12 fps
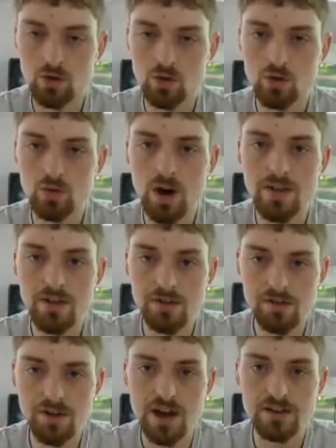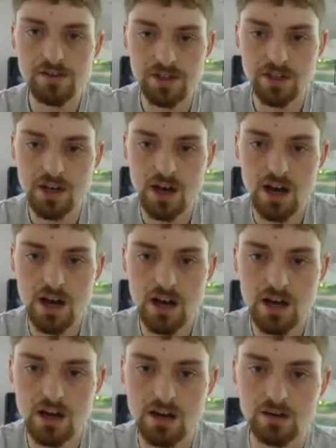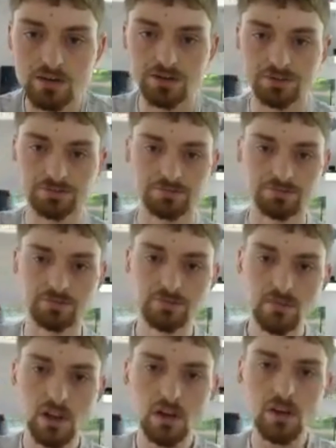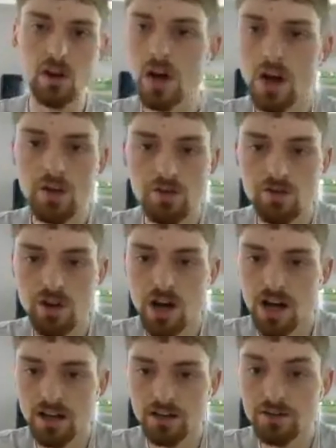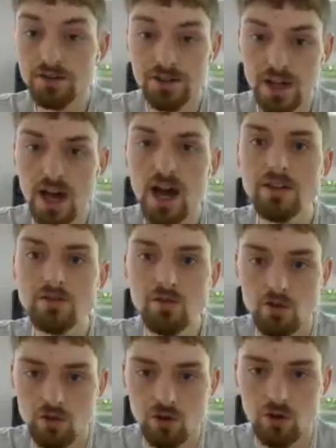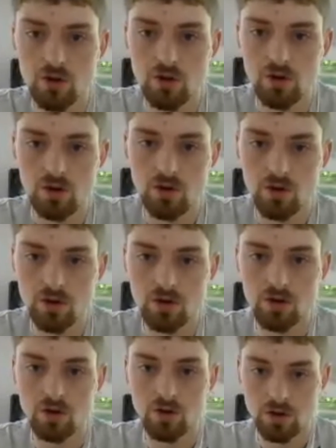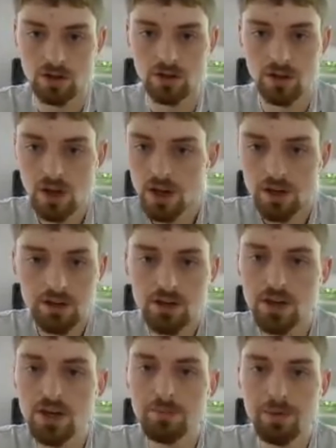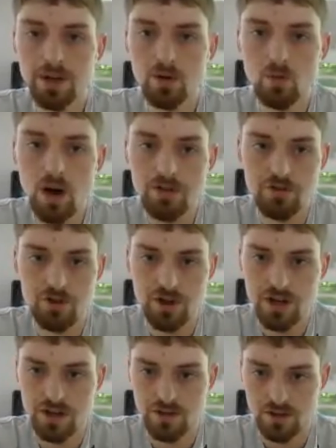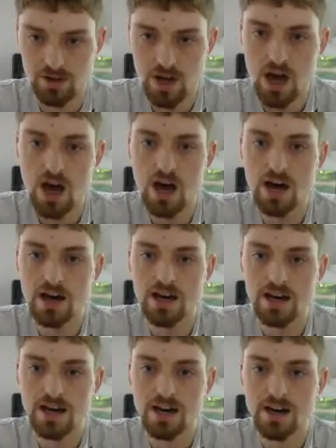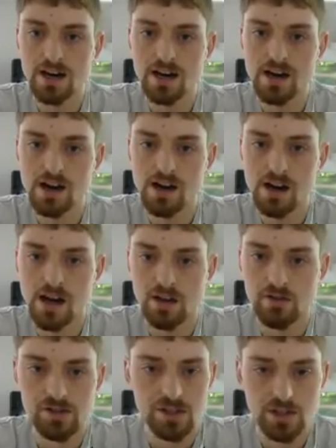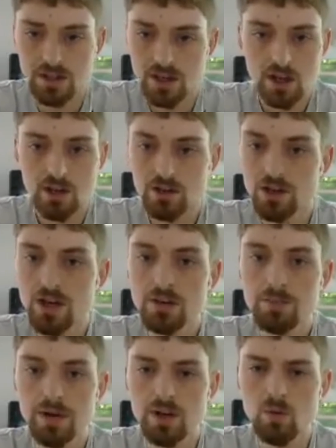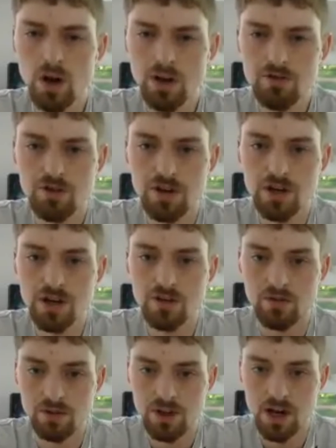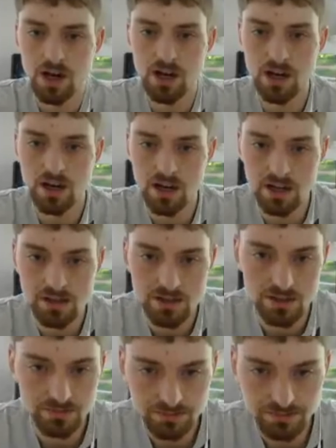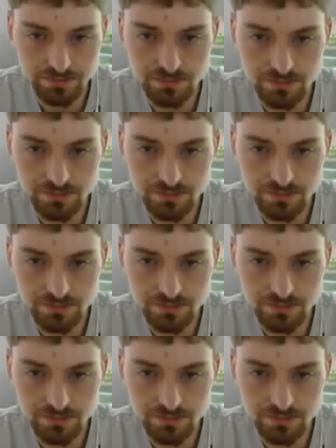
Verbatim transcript: You are the sentinels, silent and sure, keeping watch in the night, keeping watch in the night.